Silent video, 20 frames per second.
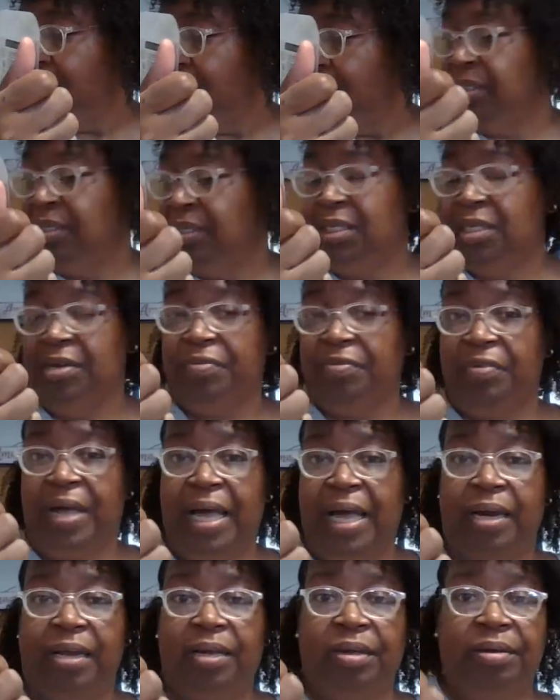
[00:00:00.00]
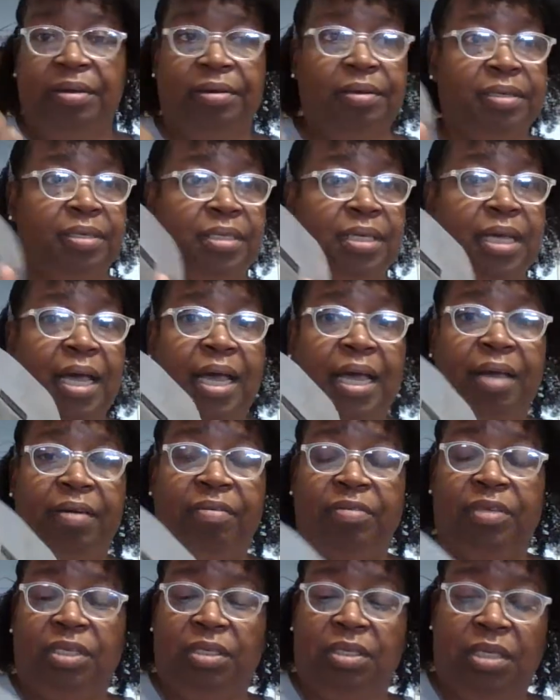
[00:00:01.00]
of this stuff out of here because I
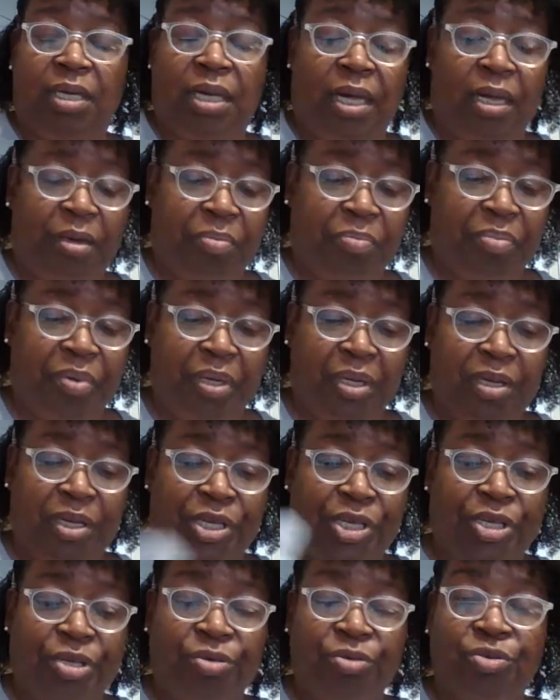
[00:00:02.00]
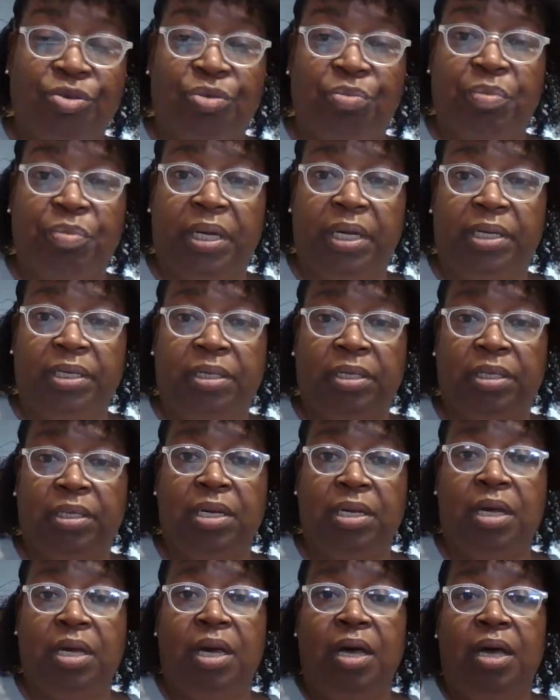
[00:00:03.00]
have just got a big, huge mess
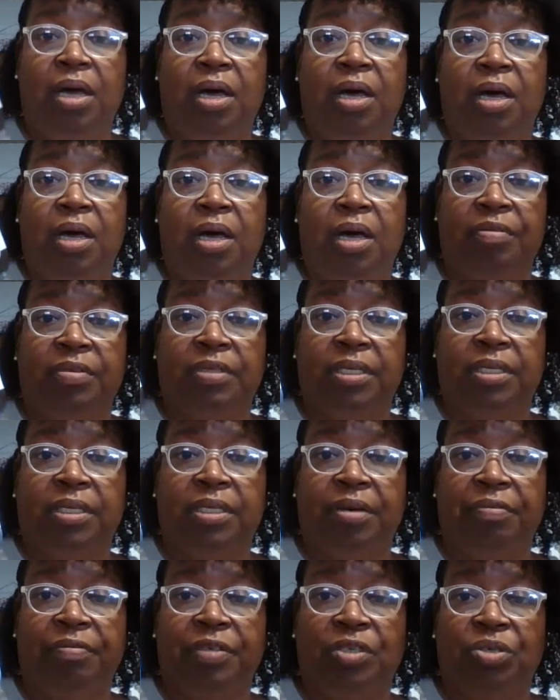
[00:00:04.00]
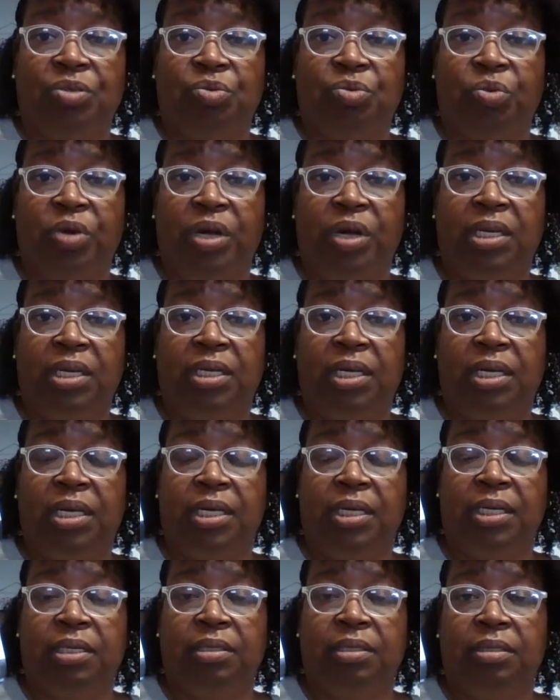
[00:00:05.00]
of stuff just waiting to
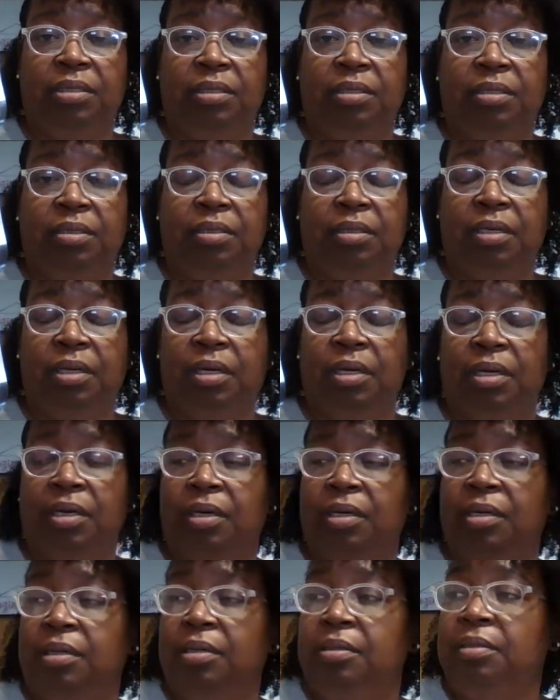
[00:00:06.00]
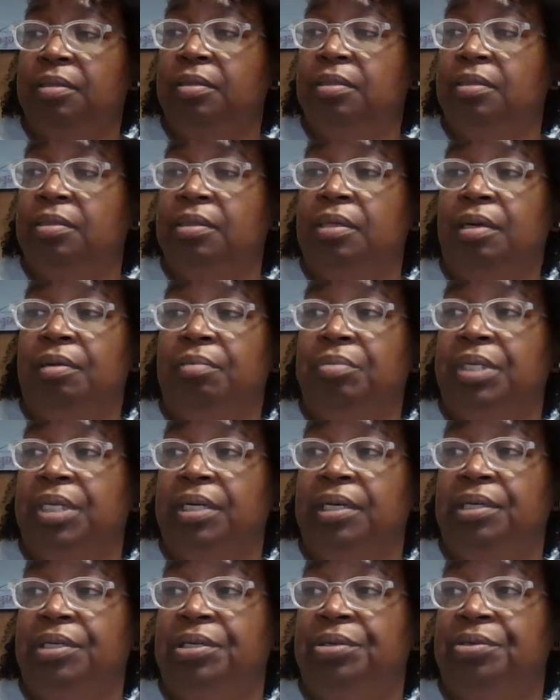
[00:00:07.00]
get uh, something
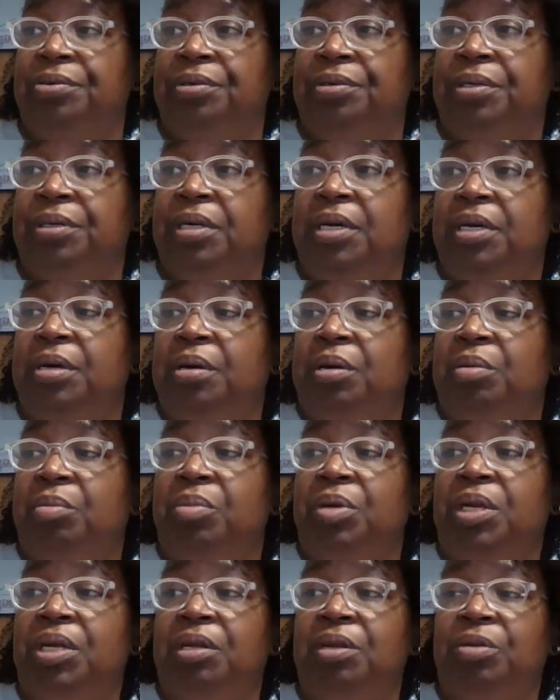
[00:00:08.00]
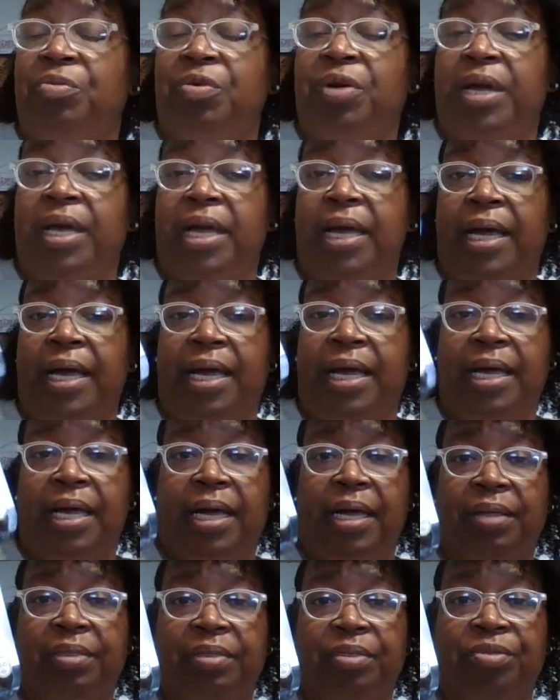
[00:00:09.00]
done to it. But anyway, I
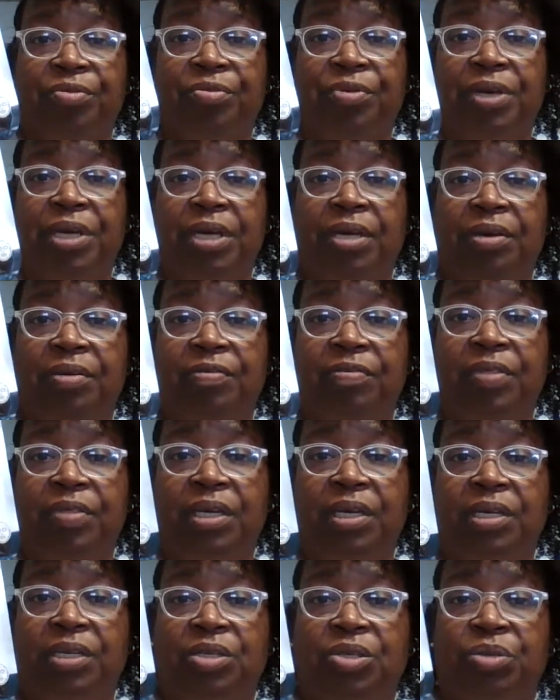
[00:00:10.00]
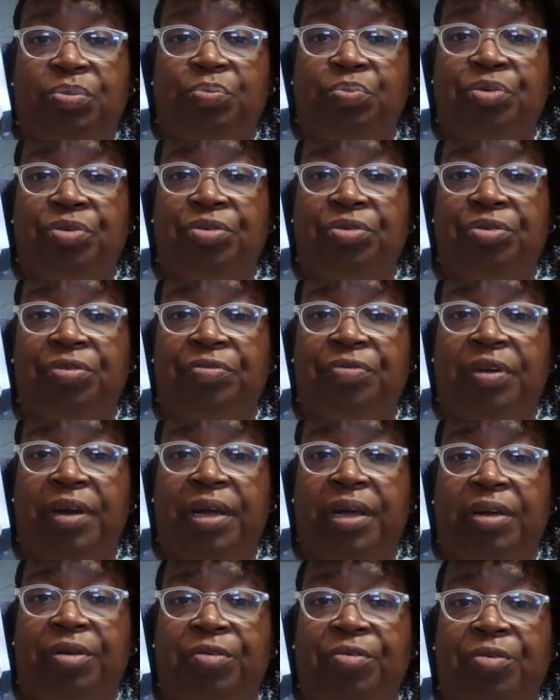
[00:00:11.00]
got three of these
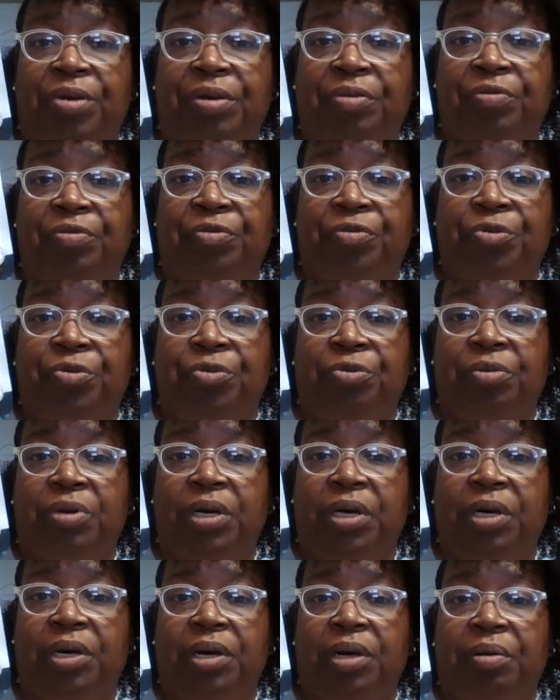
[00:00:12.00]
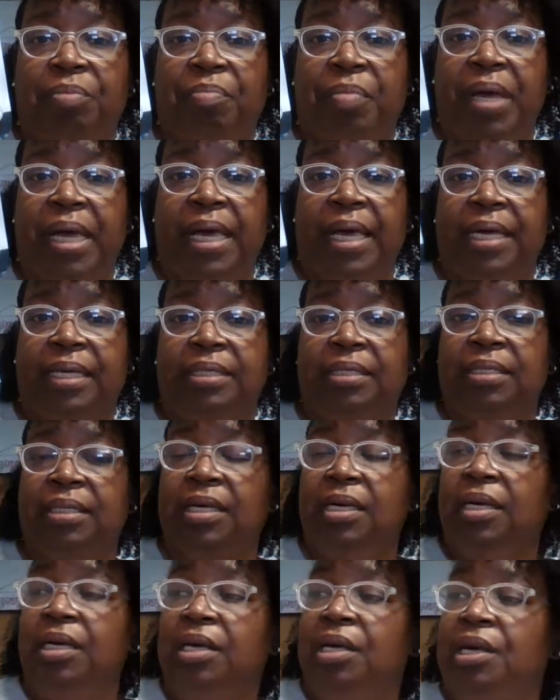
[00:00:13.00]
purifying grapefruit uh, masks,
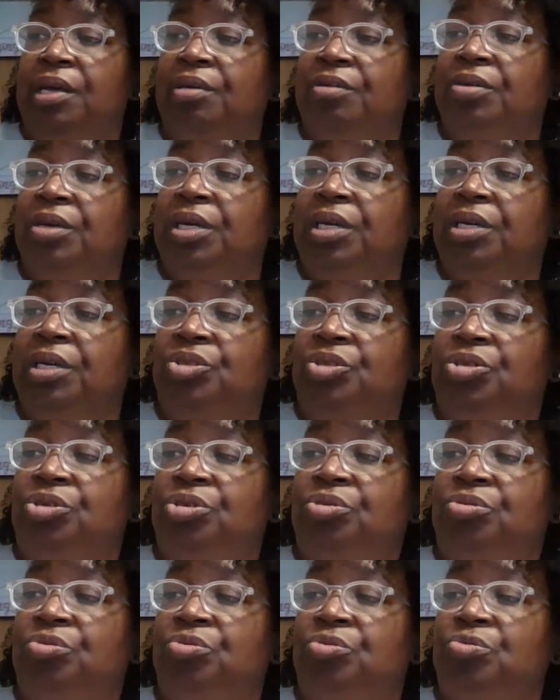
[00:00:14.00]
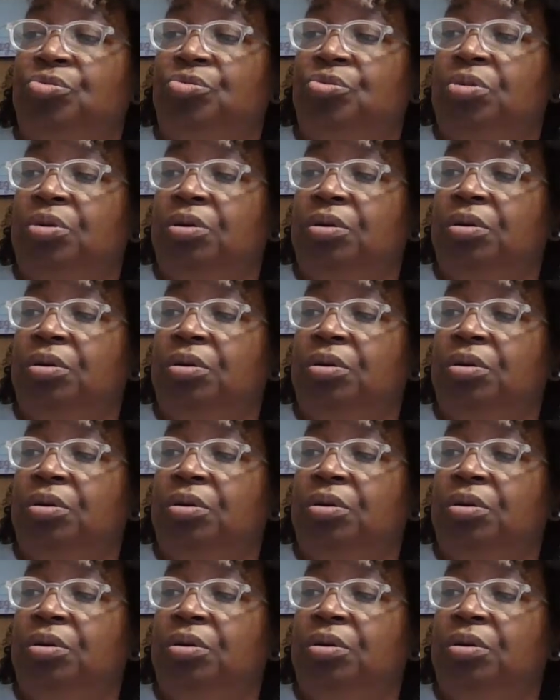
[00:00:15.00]
and you get two